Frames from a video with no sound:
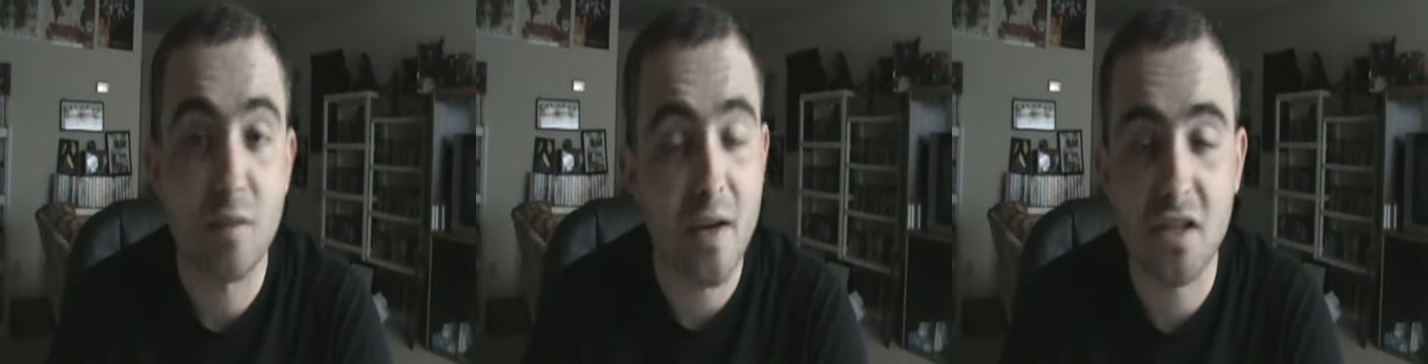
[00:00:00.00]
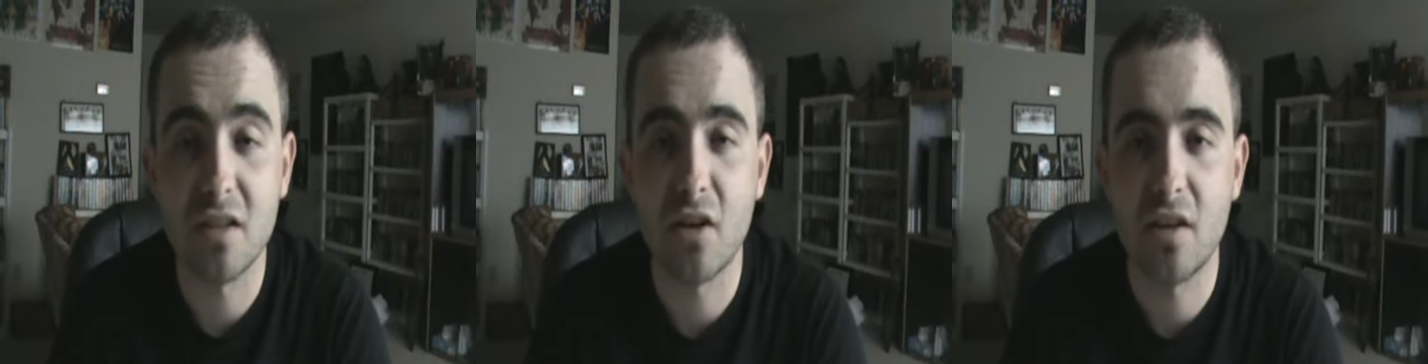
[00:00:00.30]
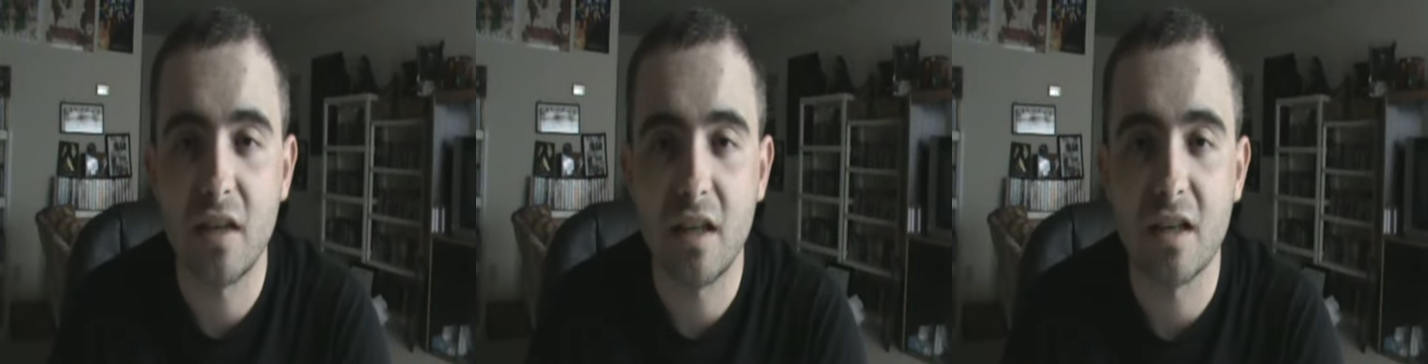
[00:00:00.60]
especially
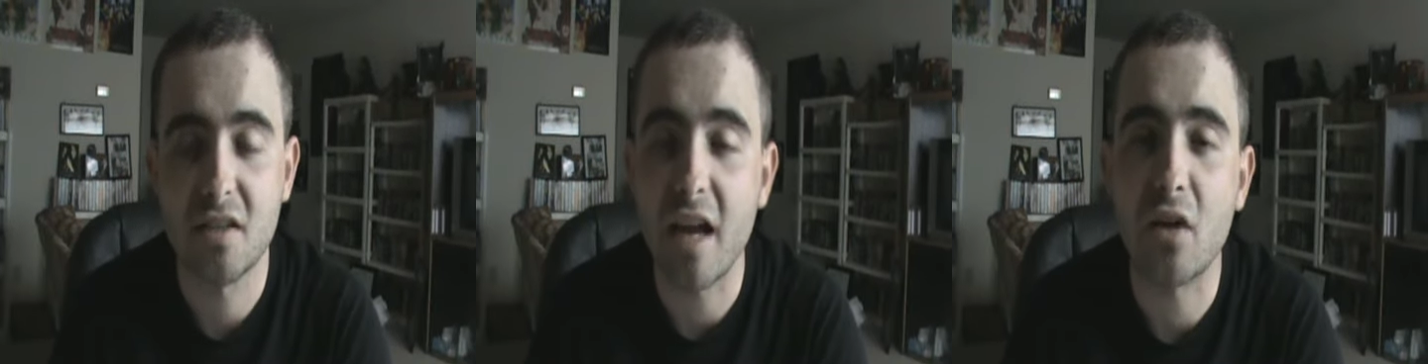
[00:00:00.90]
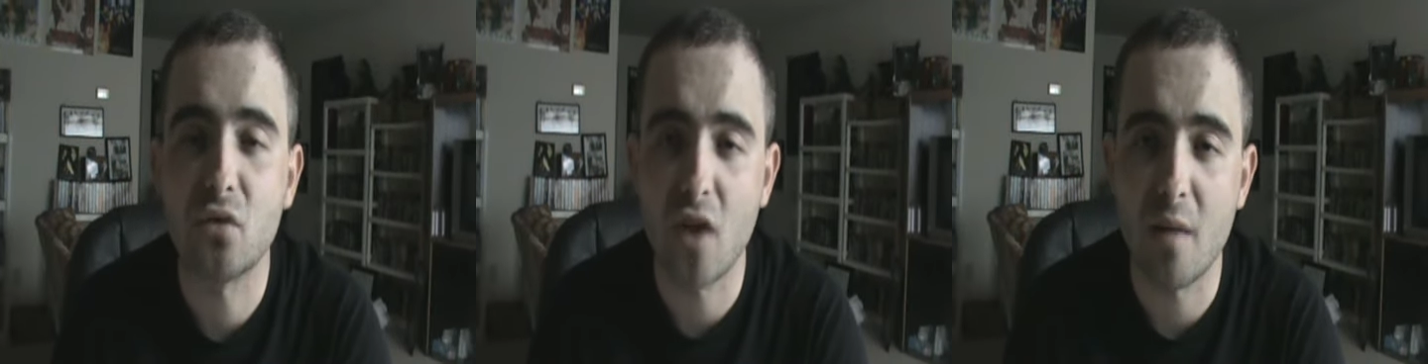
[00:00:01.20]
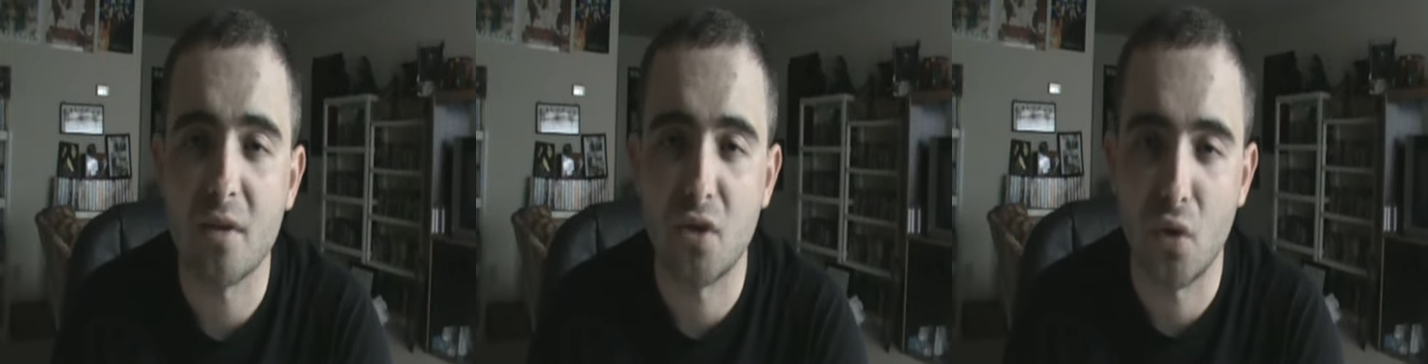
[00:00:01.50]
during the
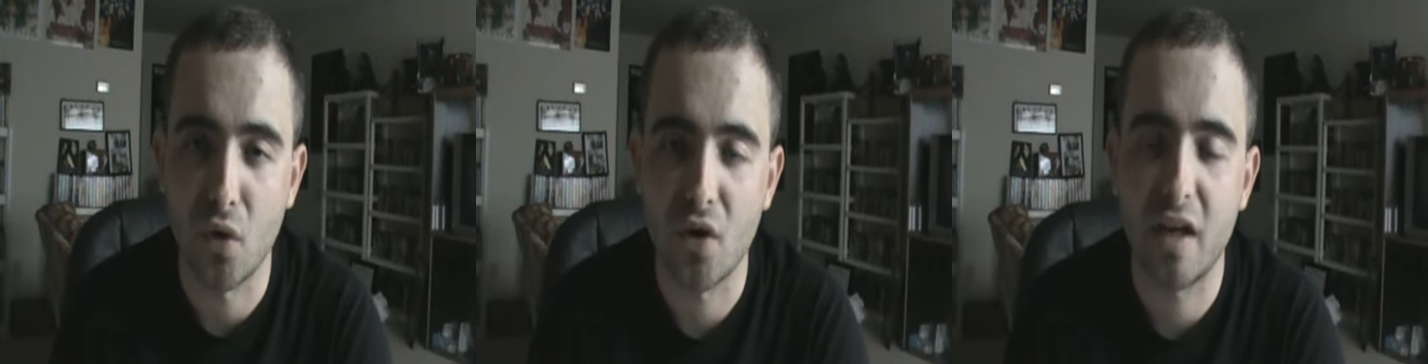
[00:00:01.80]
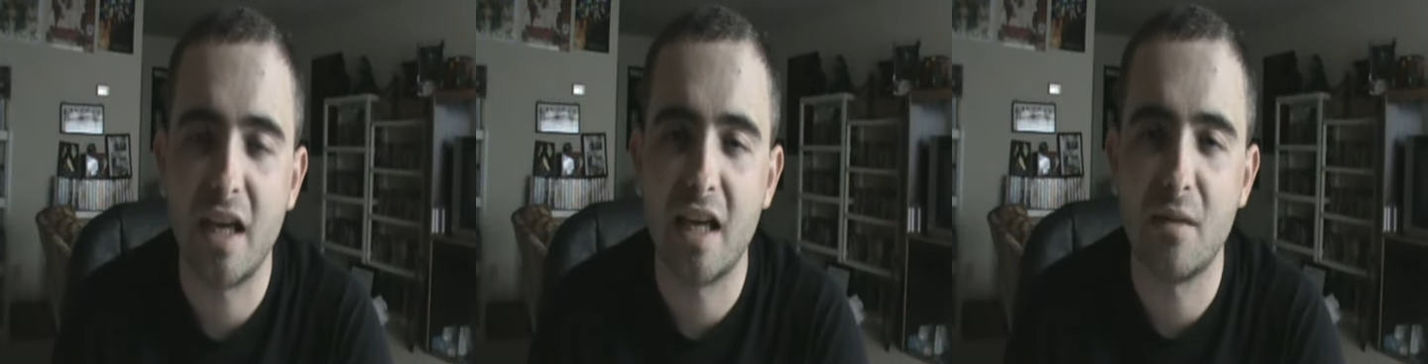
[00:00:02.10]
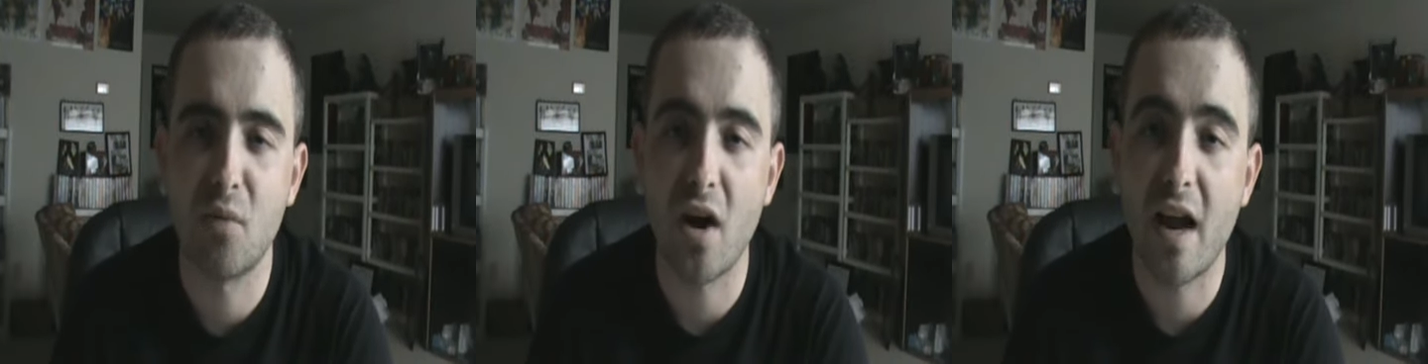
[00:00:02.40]
psychodrama tour.
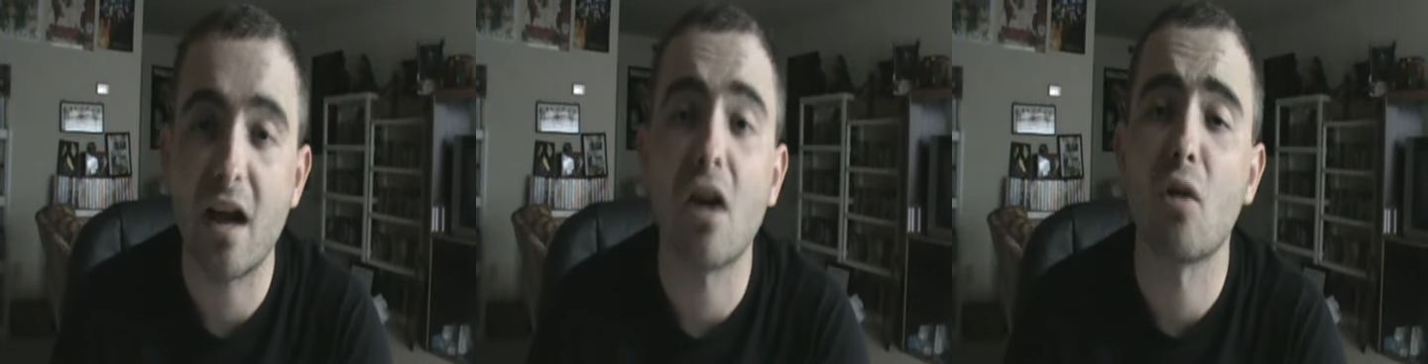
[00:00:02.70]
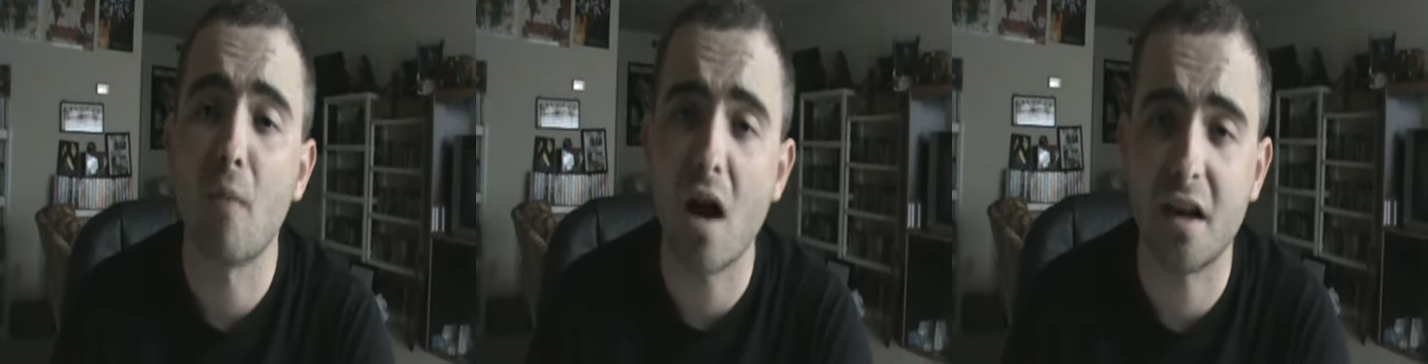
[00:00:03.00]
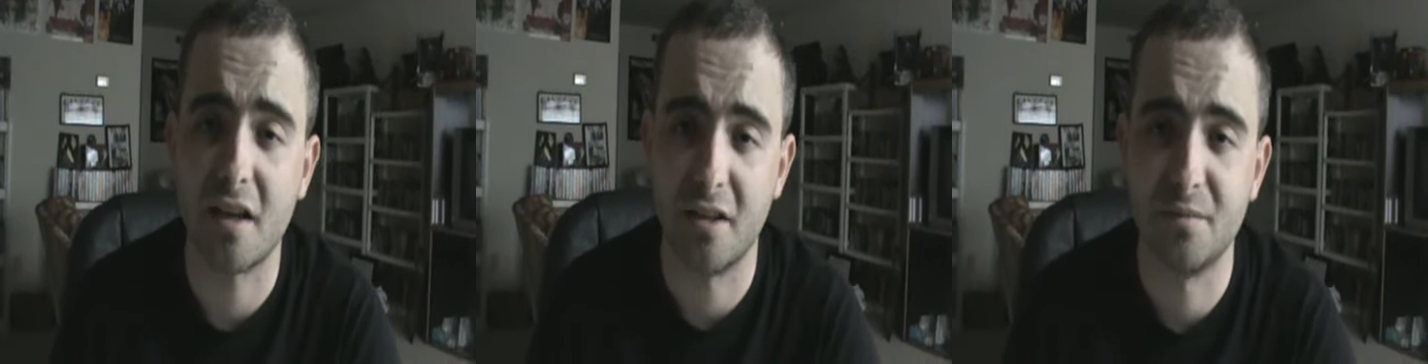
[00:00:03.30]
He brought out a
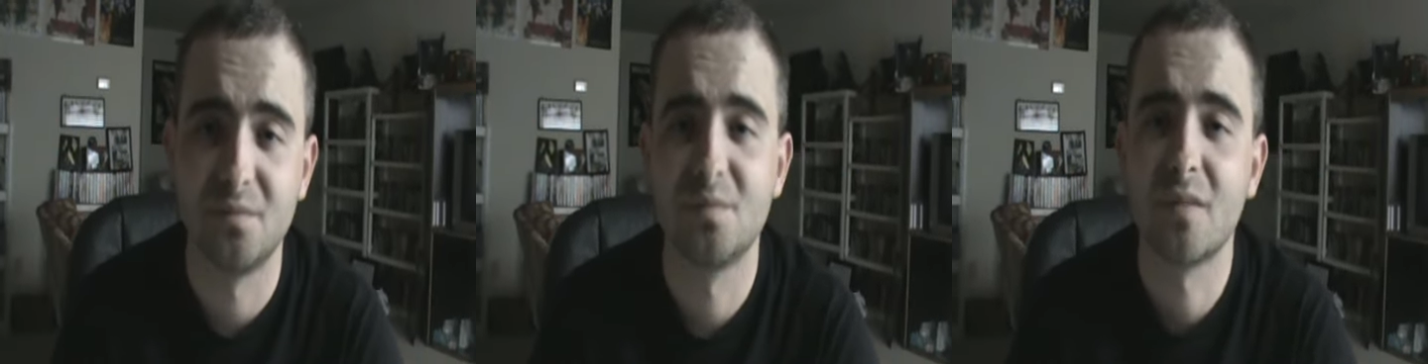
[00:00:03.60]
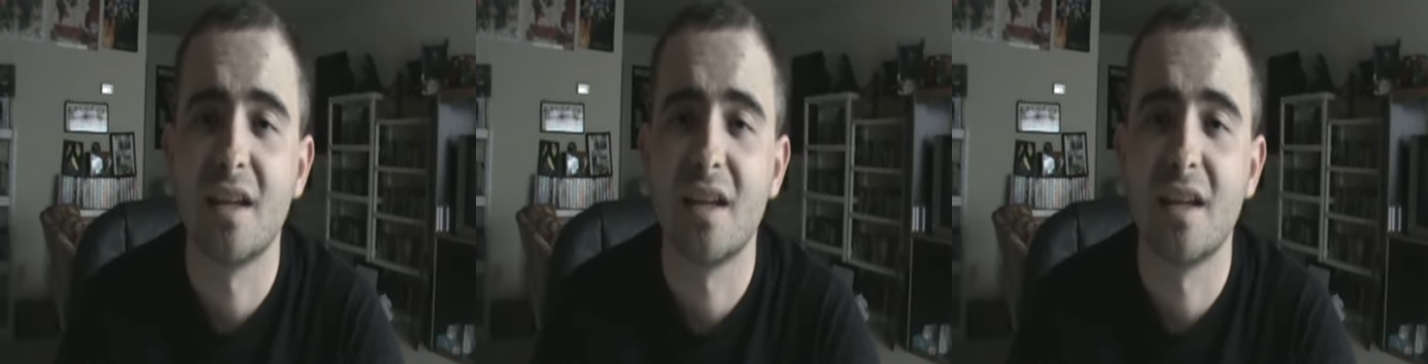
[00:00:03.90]
harmonica,